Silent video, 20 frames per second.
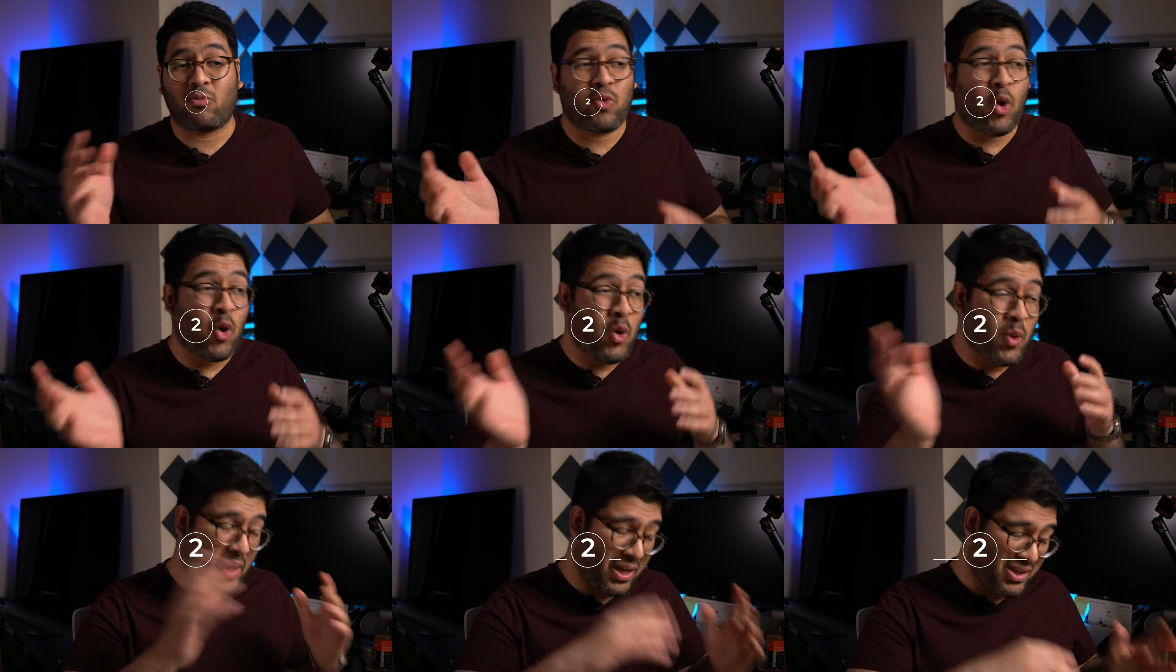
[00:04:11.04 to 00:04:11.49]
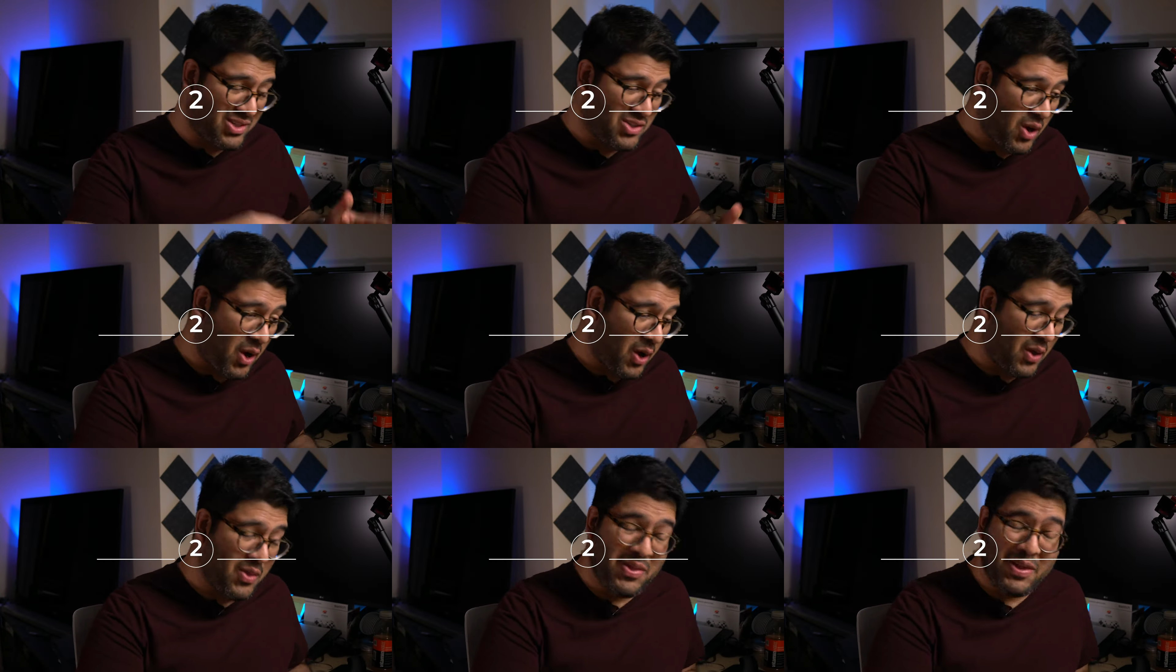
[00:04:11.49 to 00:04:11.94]

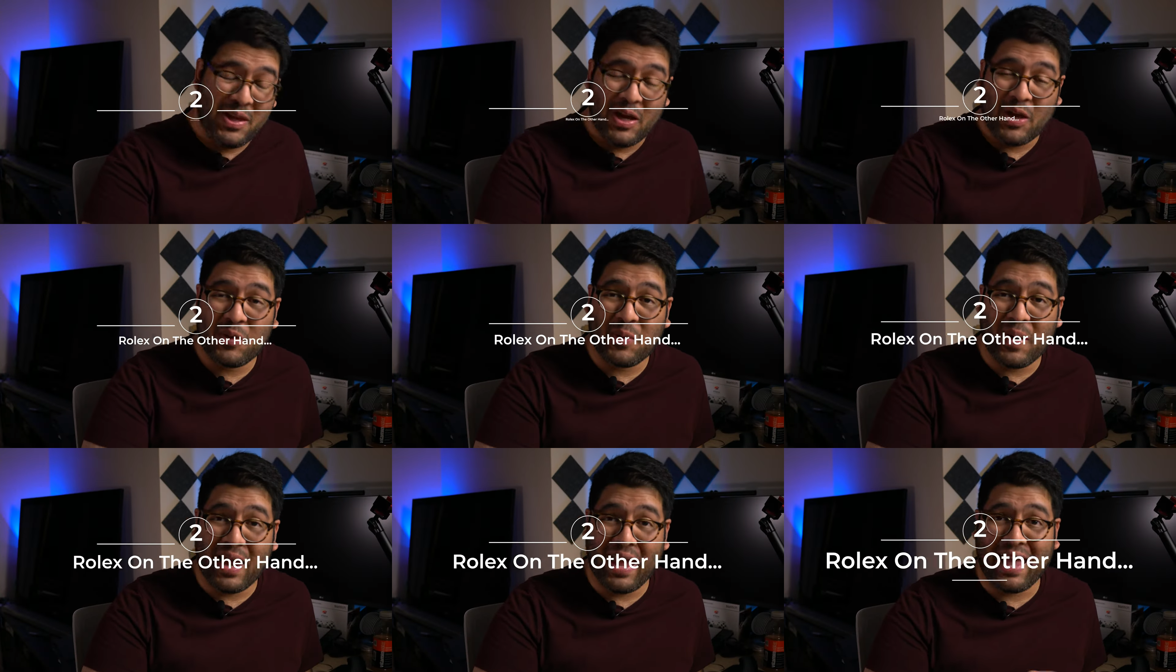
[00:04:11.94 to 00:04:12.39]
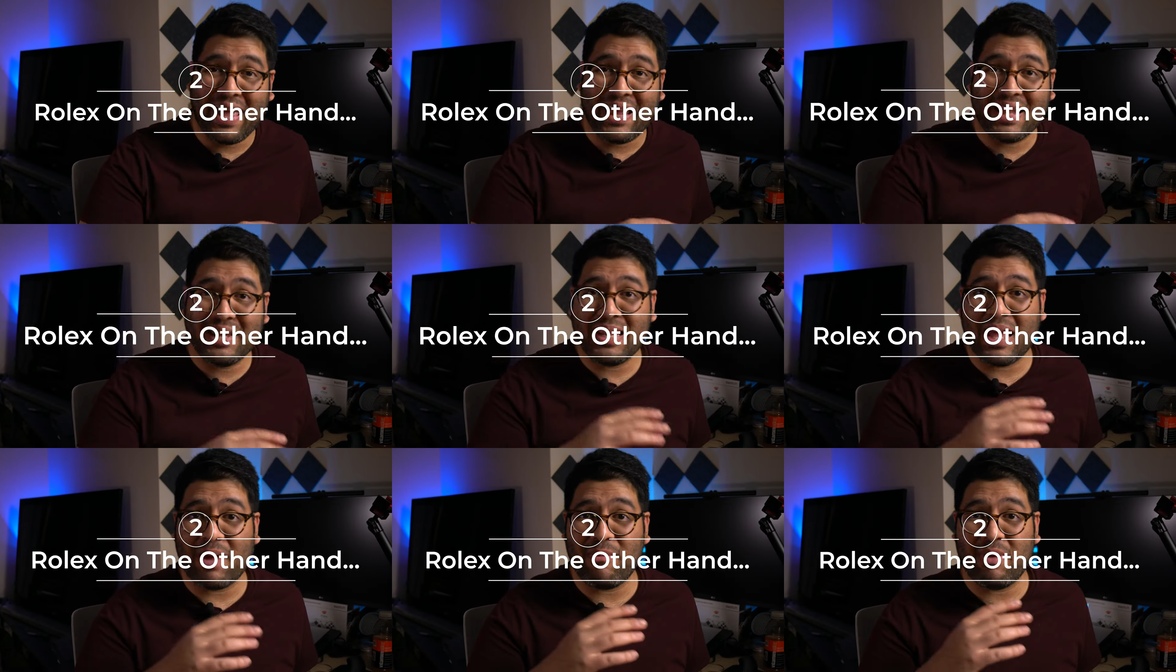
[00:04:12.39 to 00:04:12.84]
Rolex, on the other
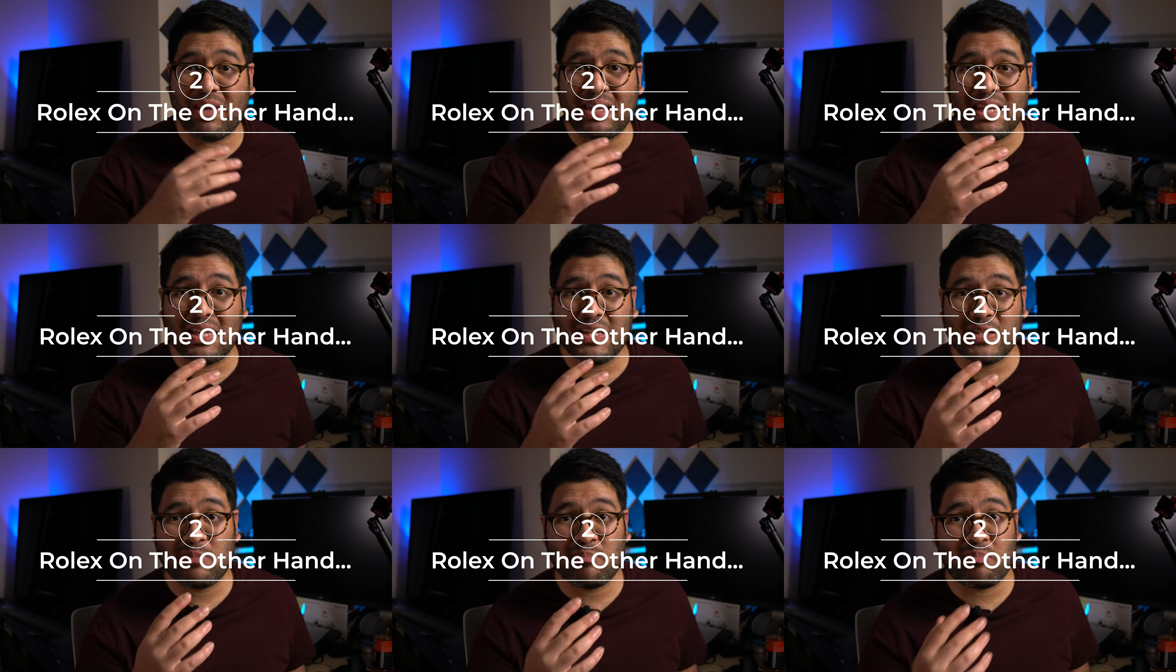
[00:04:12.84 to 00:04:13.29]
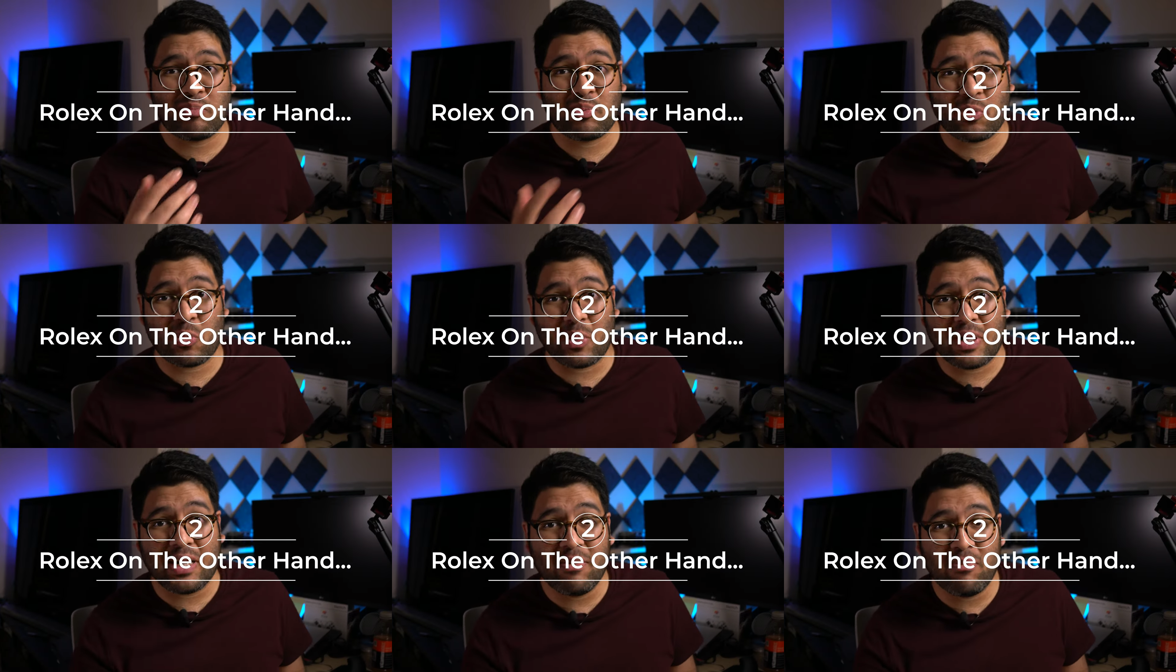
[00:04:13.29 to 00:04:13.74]
hand, I mean, has
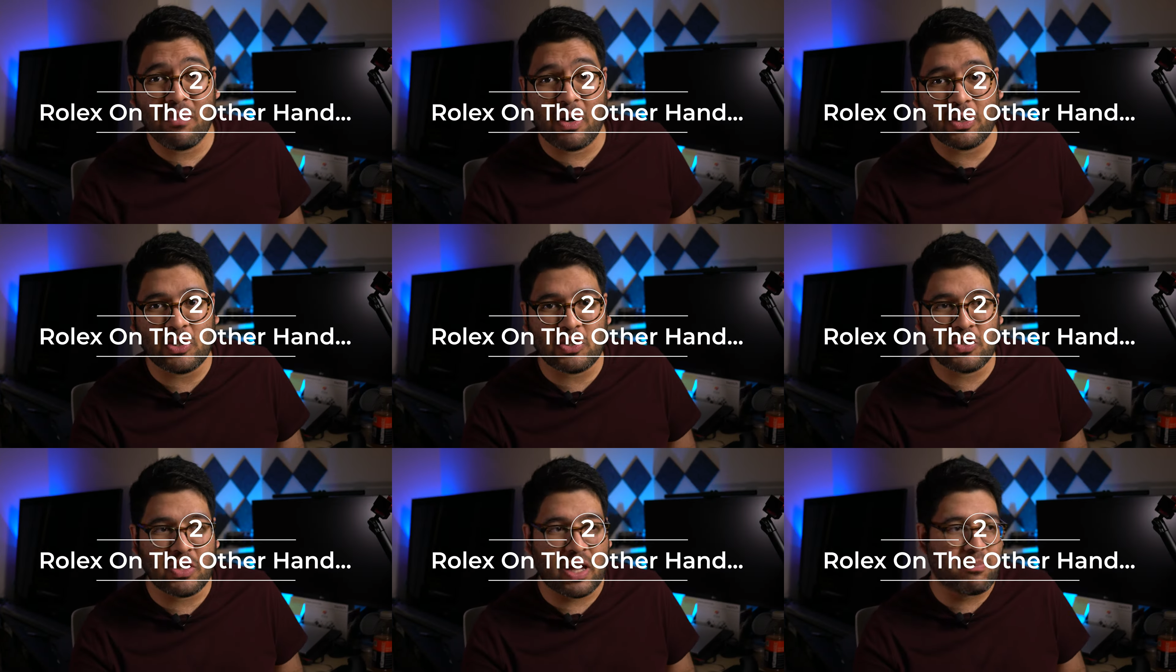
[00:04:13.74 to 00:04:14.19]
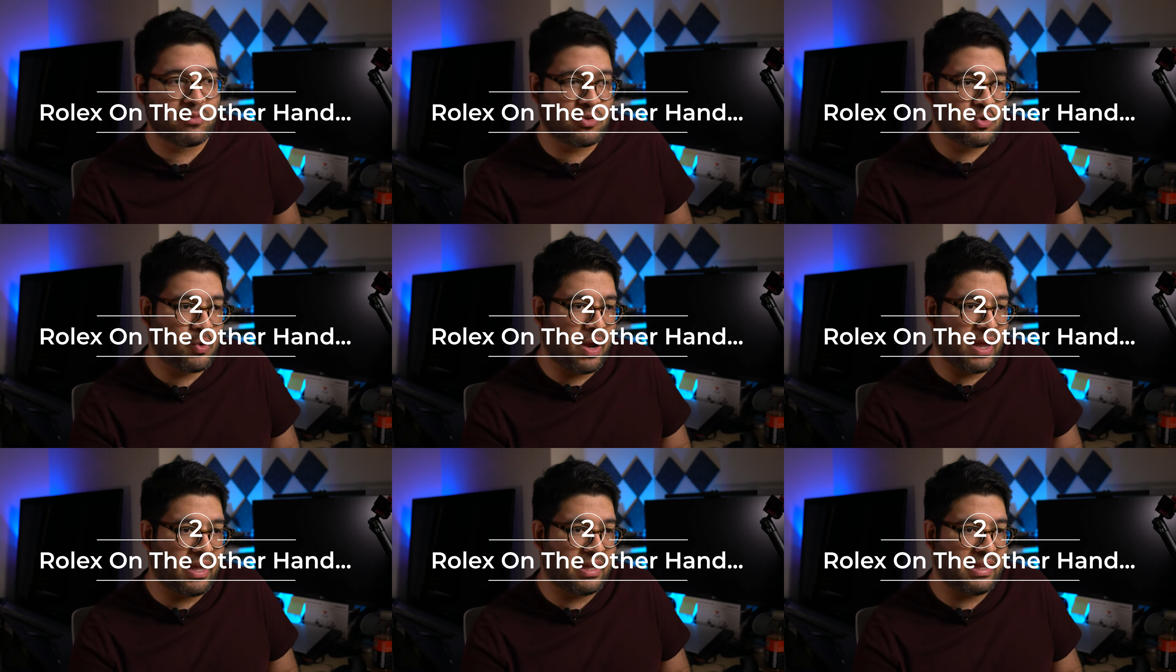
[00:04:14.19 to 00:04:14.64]
pretty much stopped
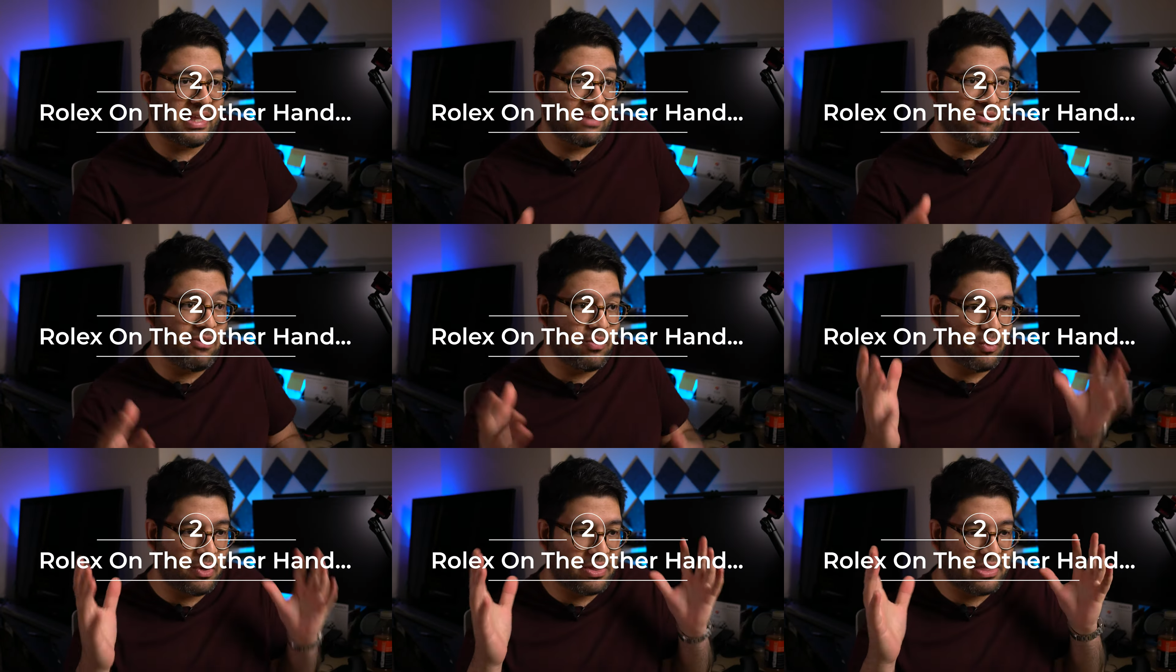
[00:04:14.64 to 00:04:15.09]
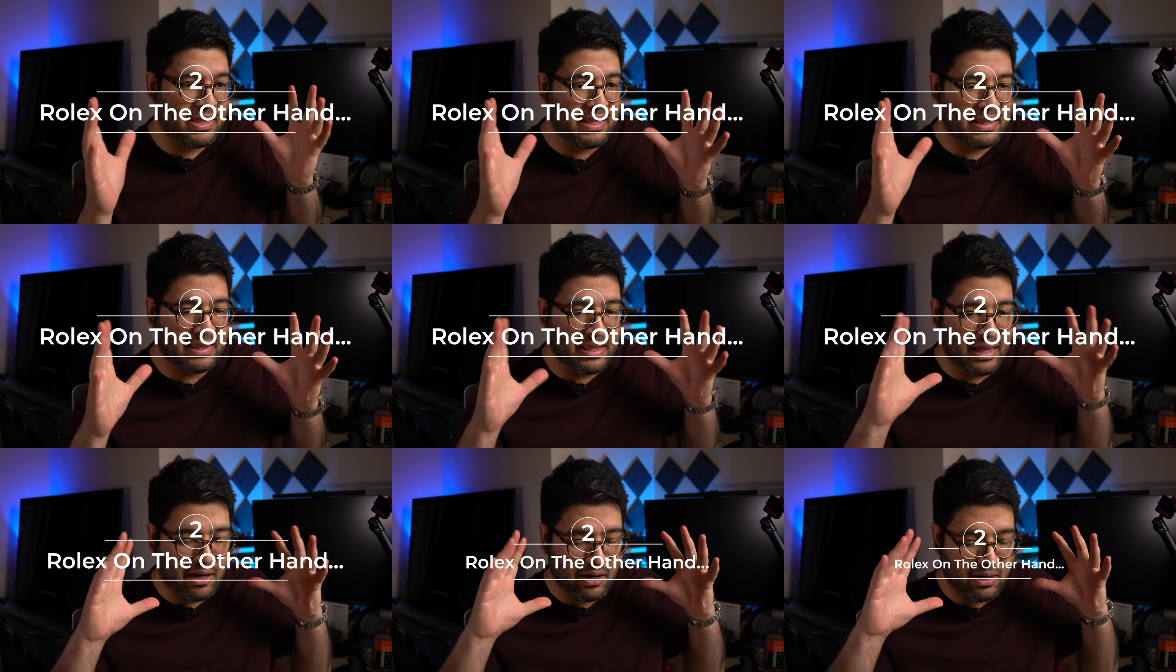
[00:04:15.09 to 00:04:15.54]
trying, even
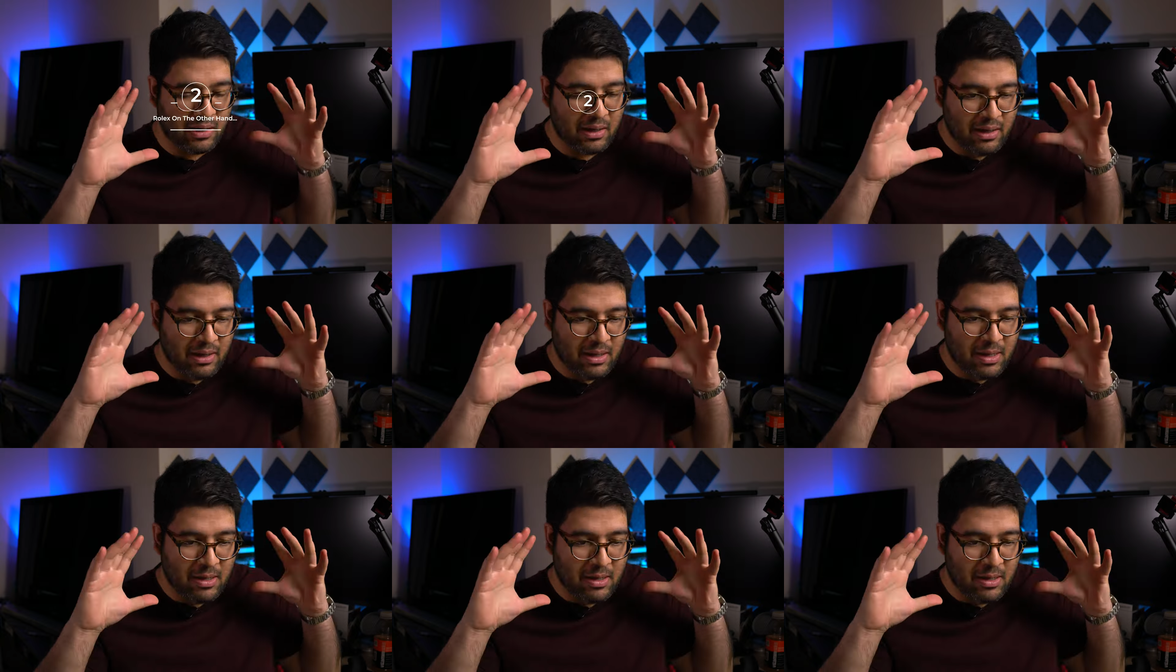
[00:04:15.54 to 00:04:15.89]
within their